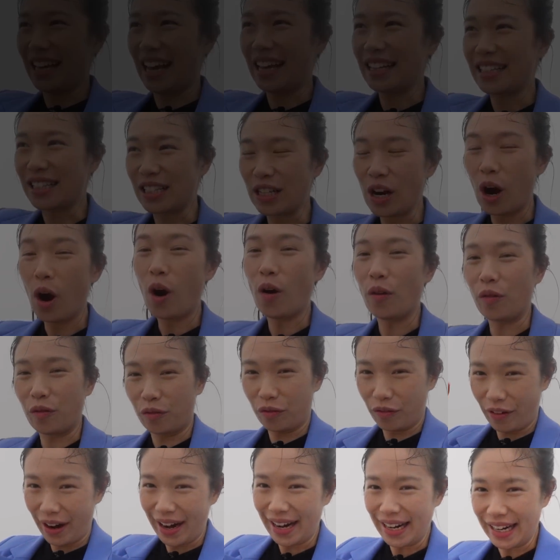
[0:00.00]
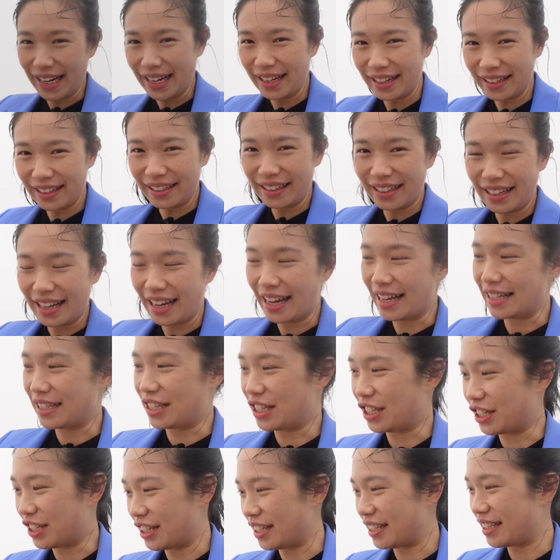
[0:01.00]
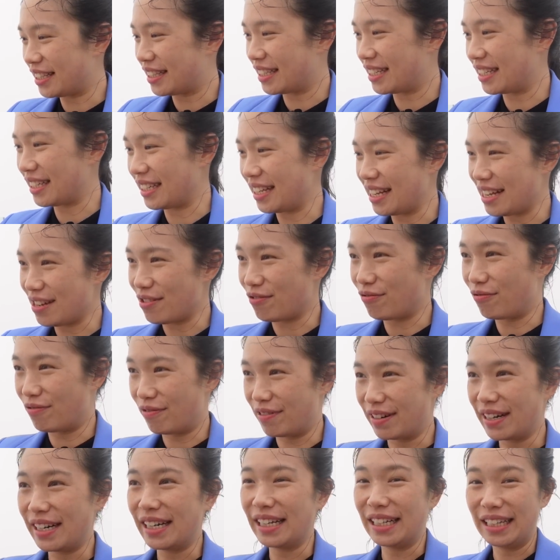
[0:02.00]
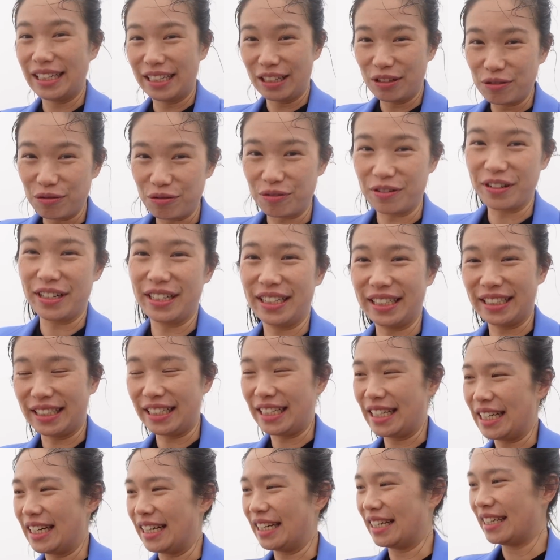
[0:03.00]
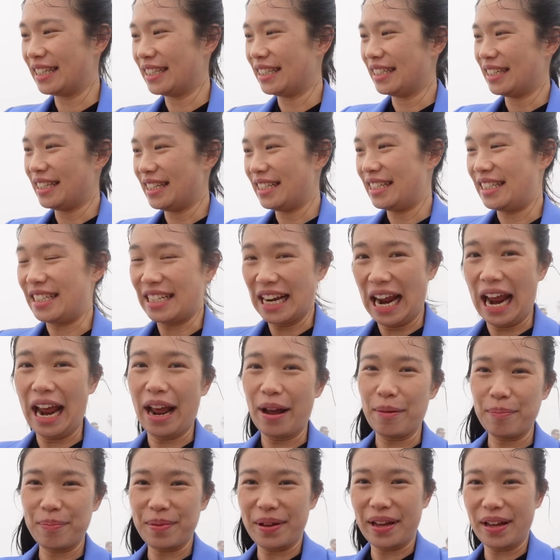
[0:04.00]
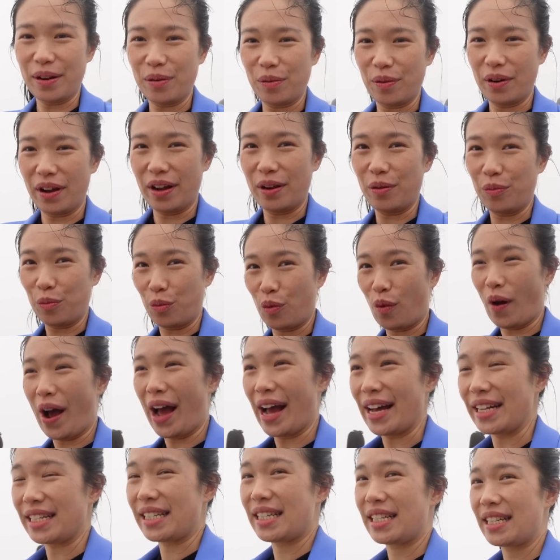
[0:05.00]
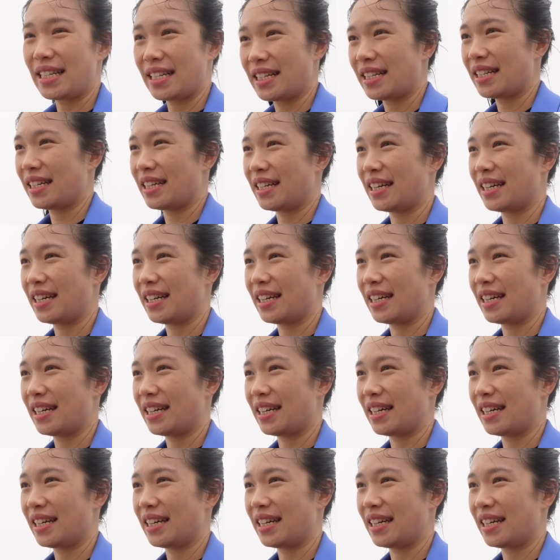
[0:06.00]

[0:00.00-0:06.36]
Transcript: It's not raining, it's just really, really damp and wet.